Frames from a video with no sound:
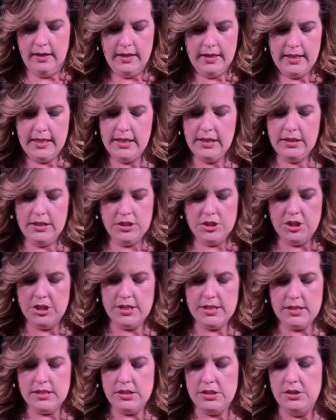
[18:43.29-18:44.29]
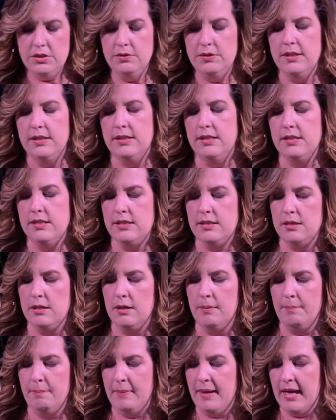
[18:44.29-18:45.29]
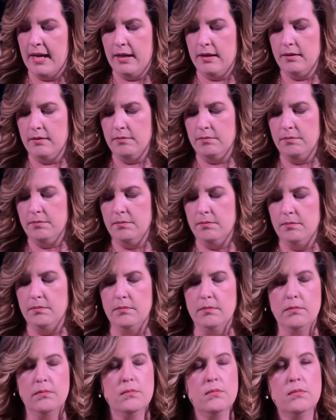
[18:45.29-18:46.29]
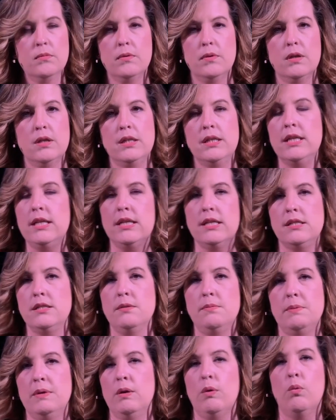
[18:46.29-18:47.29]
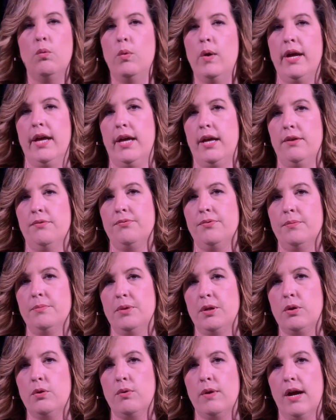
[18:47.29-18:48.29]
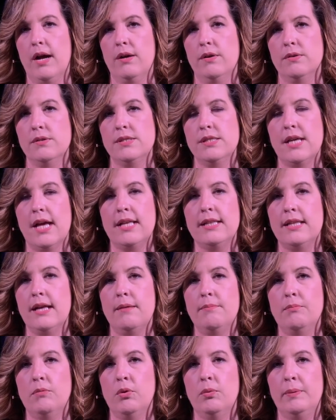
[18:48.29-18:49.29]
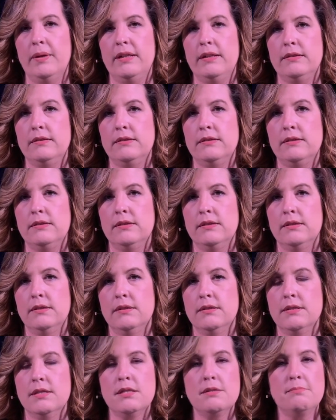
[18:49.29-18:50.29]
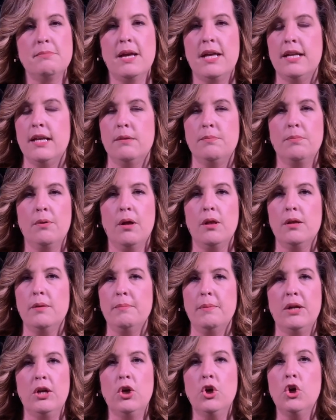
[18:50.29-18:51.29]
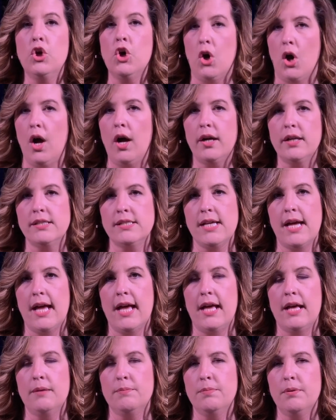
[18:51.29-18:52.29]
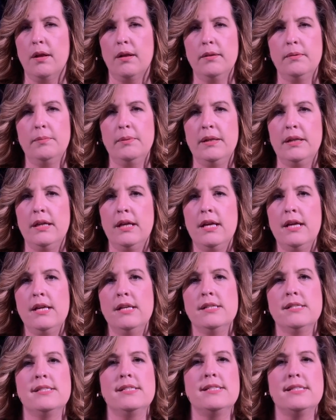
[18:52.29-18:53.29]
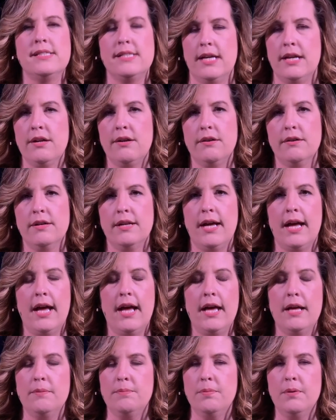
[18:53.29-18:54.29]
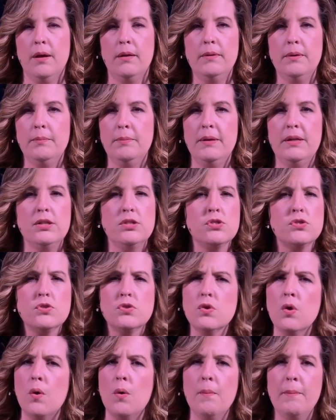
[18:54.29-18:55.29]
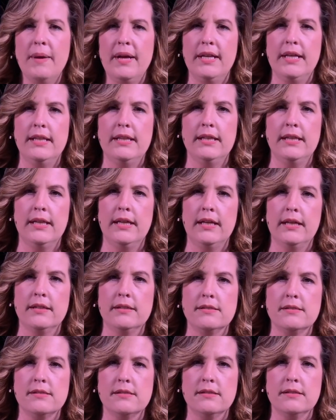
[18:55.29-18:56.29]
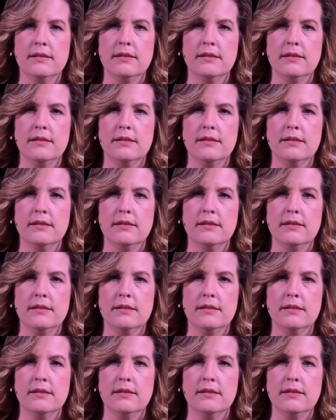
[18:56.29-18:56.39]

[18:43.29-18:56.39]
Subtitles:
Jesus knew that this man needed to be away from the crowds at that moment. This man had probably been gawked at, had probably been stared at, had probably been so many things.